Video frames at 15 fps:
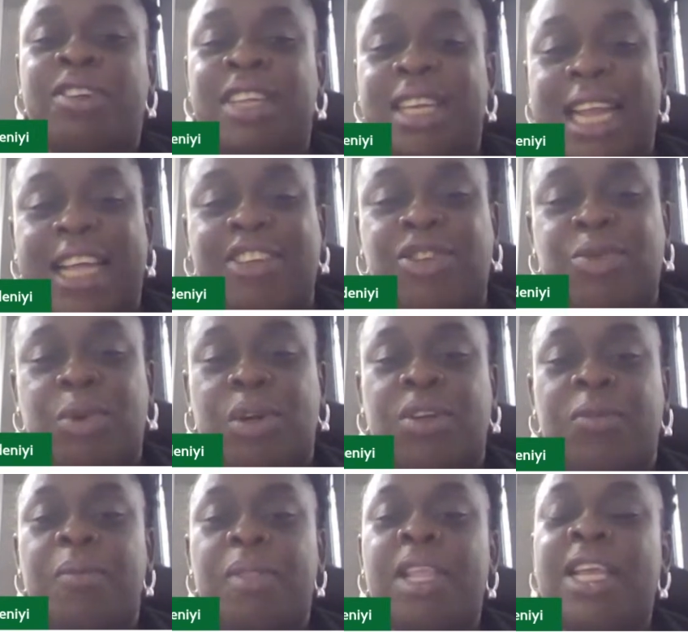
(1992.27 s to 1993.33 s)
course, the last
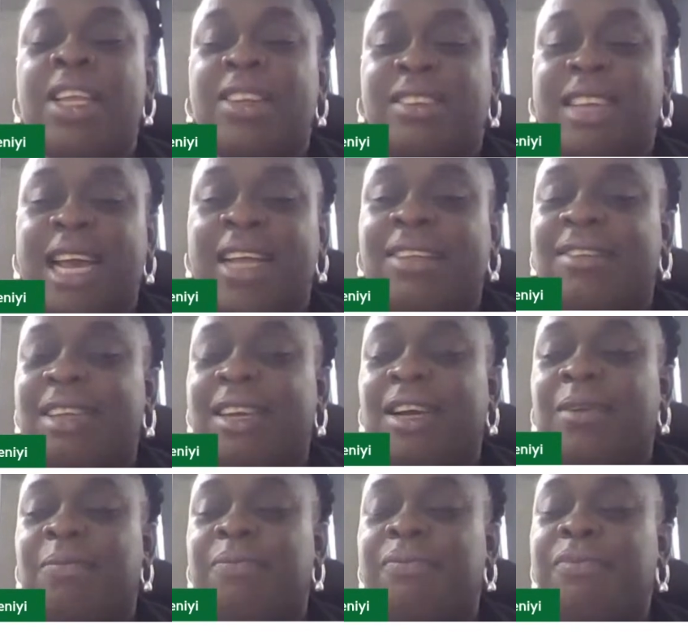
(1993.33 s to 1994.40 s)
one is that
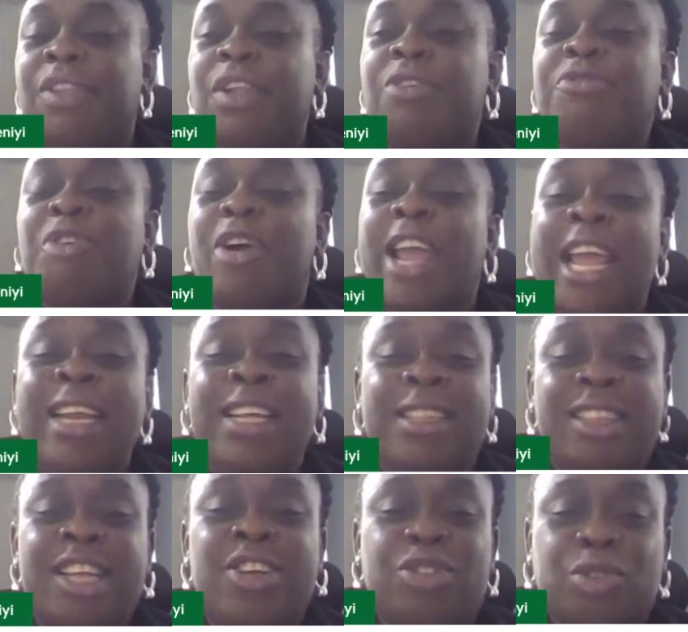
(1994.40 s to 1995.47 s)
for
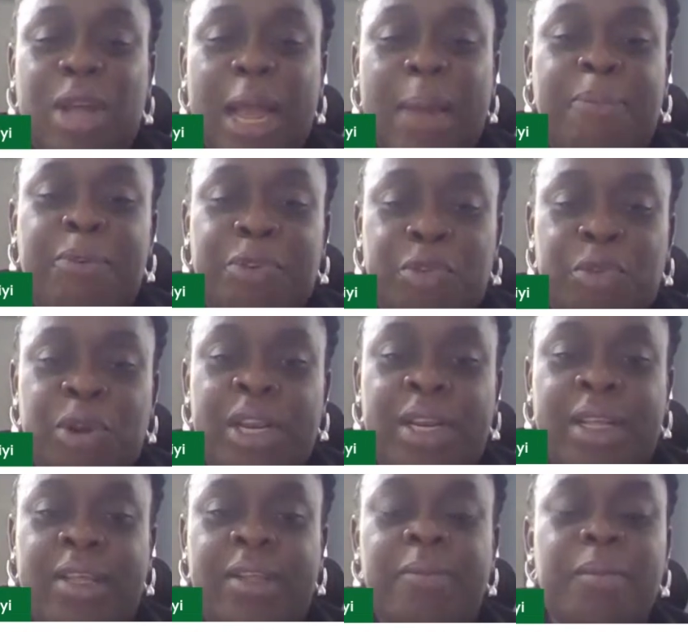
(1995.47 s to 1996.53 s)
anything to happen,
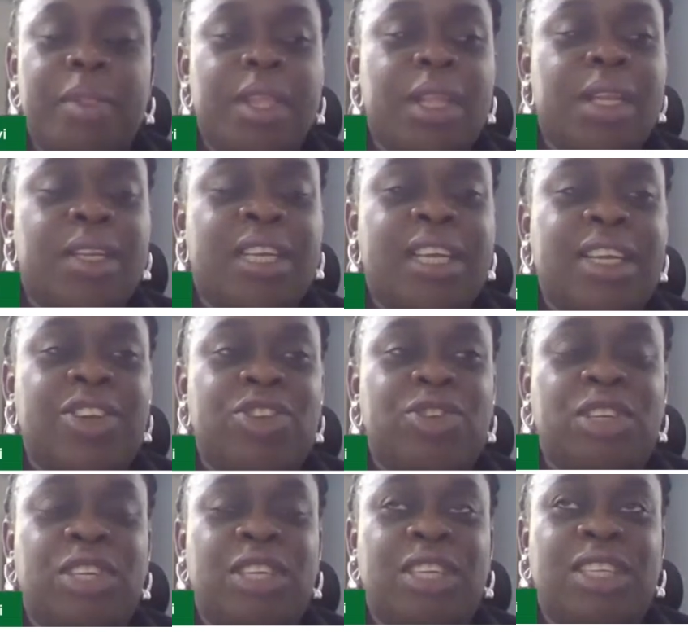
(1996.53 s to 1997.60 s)
really,
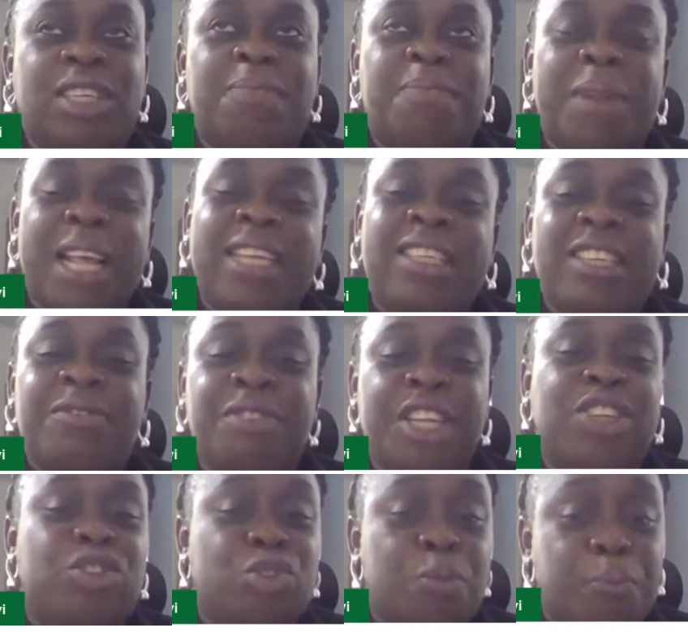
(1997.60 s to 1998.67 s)
the plaintiff
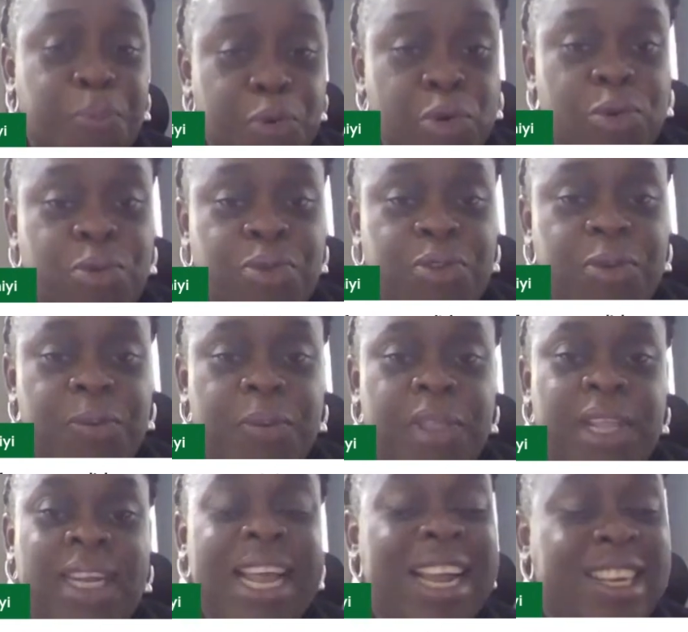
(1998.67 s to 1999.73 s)
needs to prove
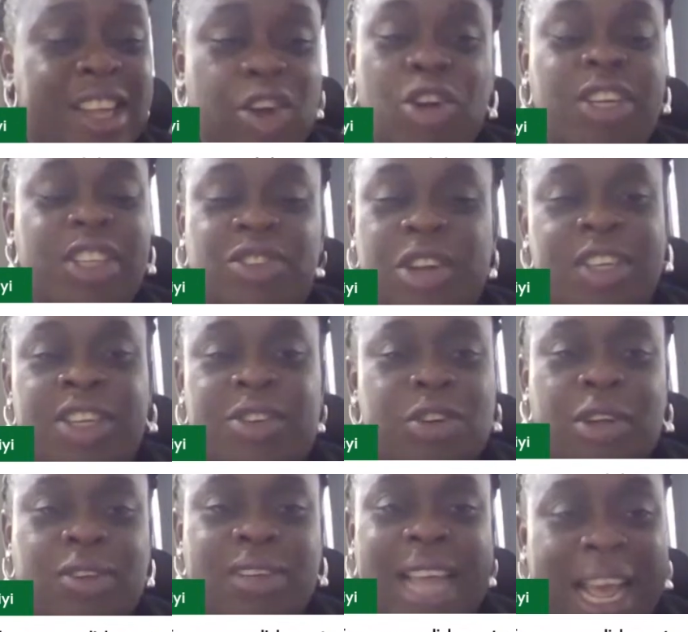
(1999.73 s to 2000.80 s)
that the auditor did
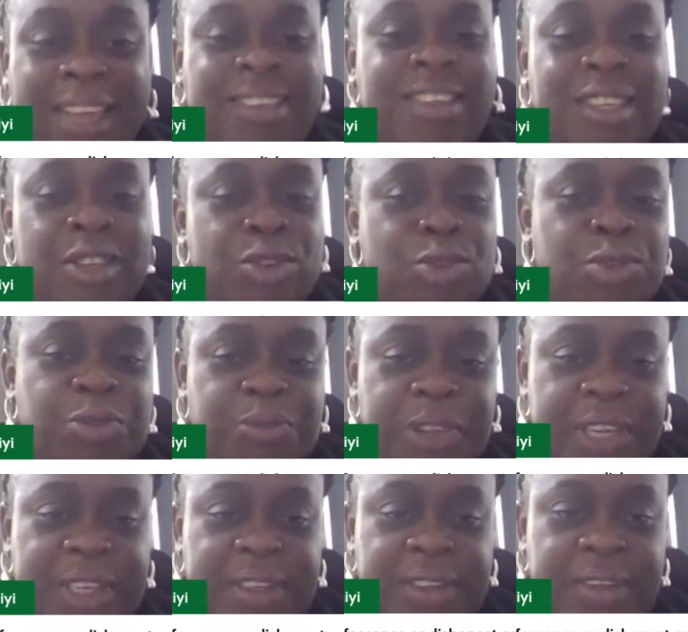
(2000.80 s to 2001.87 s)
not act in good
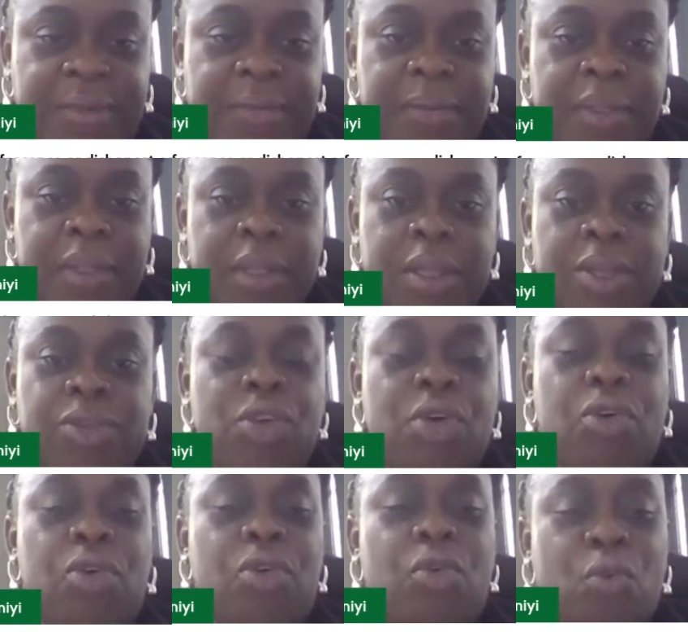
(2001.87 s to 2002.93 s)
faith.
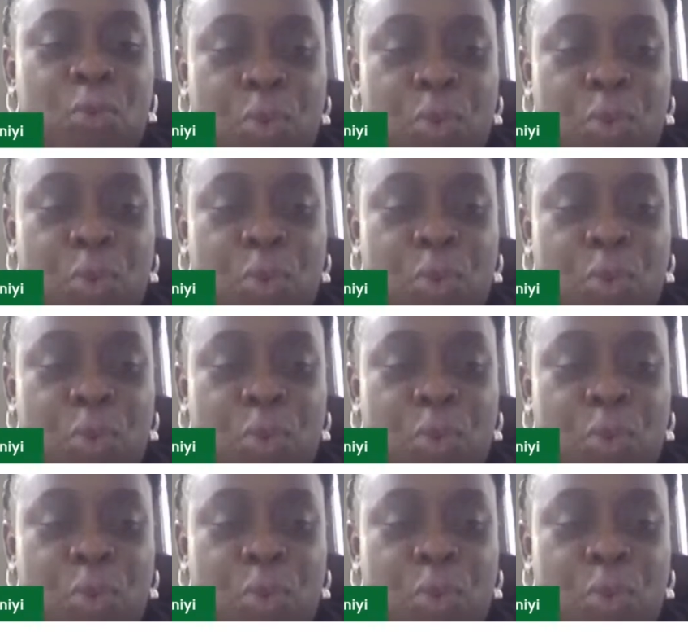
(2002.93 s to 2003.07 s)
So